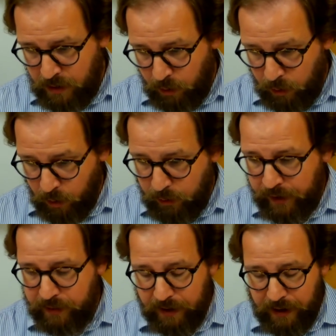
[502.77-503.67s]

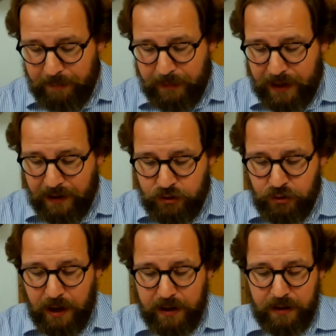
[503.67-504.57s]
Recording the company of
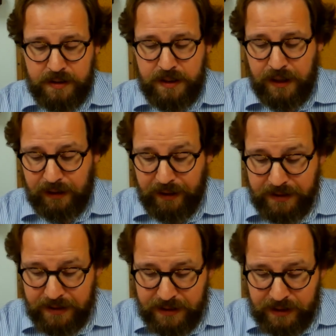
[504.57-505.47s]
drunkards and
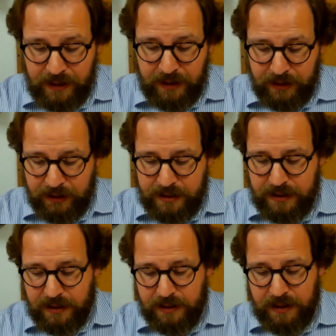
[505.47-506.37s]
gluttons.
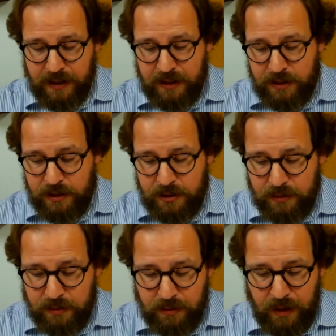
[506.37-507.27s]
Listen
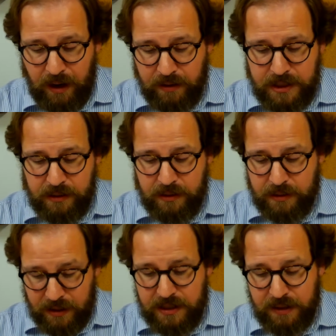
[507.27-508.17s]
to uh, so
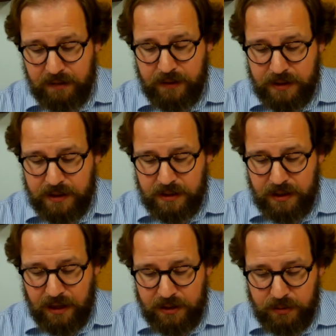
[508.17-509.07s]
listen to verse
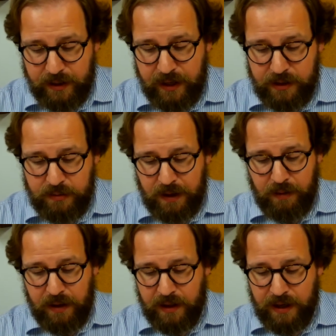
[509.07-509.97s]
uh, 20 and
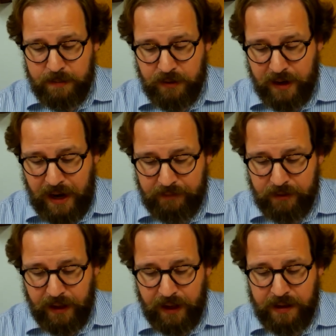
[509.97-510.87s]
21 that comes right
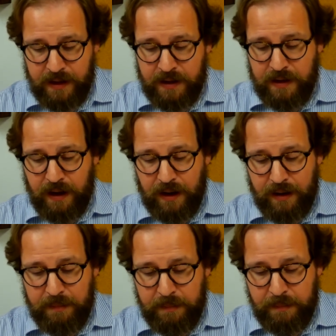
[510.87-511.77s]
after that
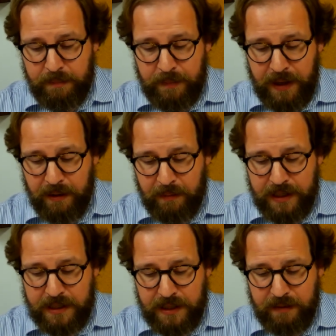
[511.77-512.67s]
um, hear
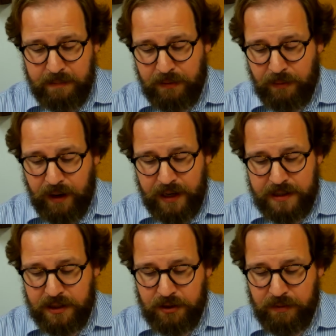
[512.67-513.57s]
my son be
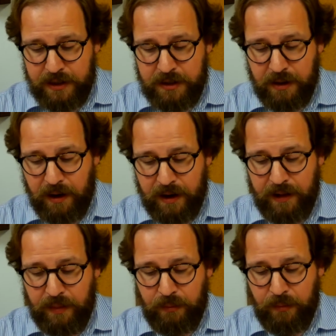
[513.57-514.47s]
wise and direct your heart
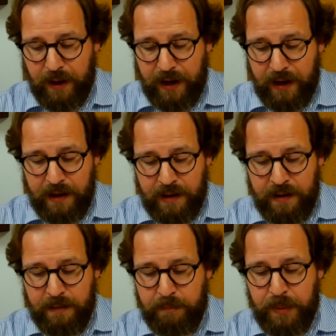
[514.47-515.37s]
in the way
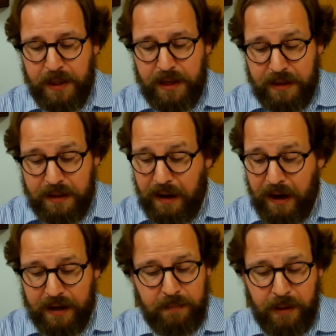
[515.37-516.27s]
be
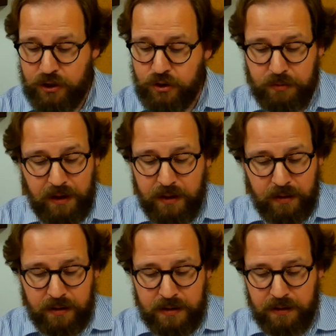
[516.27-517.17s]
not among
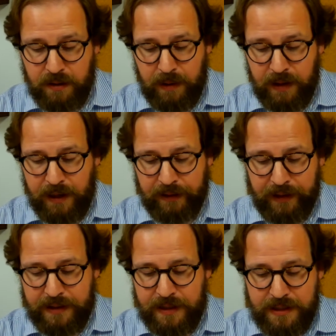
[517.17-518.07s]
drunkards or among
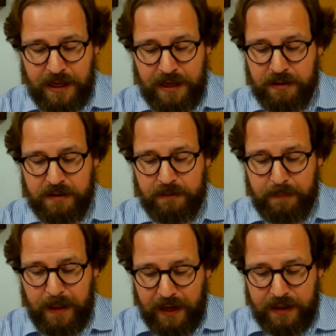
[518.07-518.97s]
gluttonous eaters of
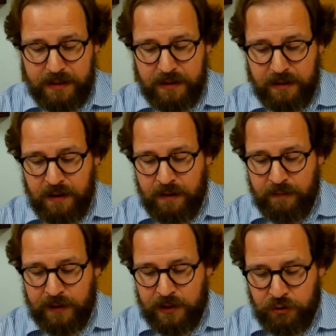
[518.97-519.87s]
meat
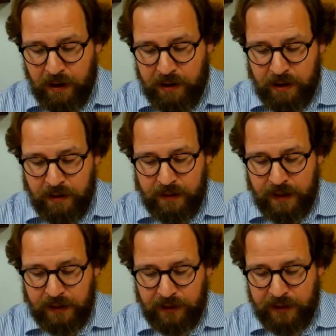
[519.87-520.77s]
for the drunkard and
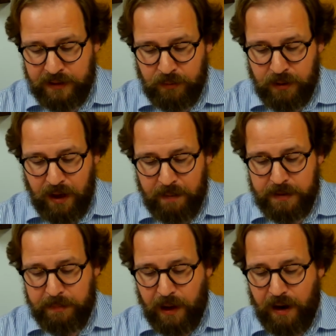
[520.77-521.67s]
the glutton will come
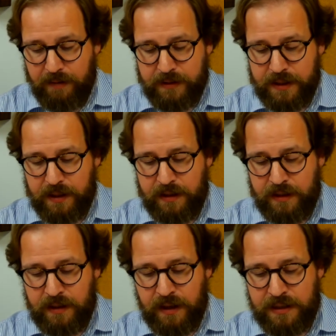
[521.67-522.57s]
to poverty
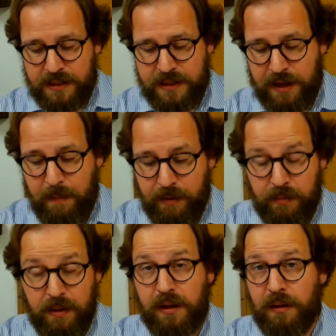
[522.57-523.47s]
slumber
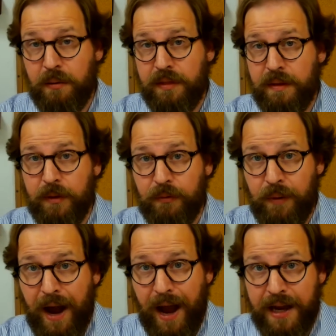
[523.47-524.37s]
will clothe them with
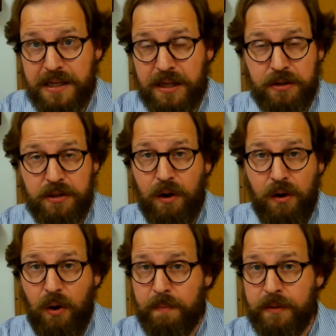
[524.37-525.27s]
rags there's no
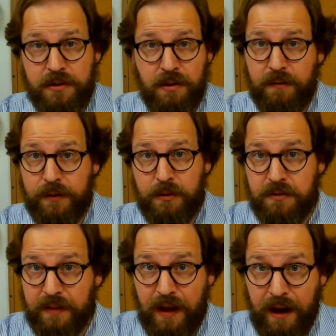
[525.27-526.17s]
hope there's no
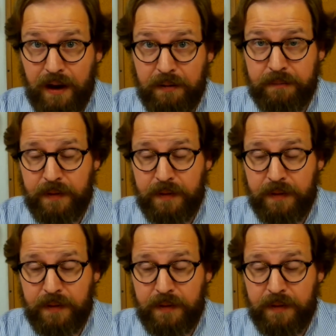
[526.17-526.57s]
future there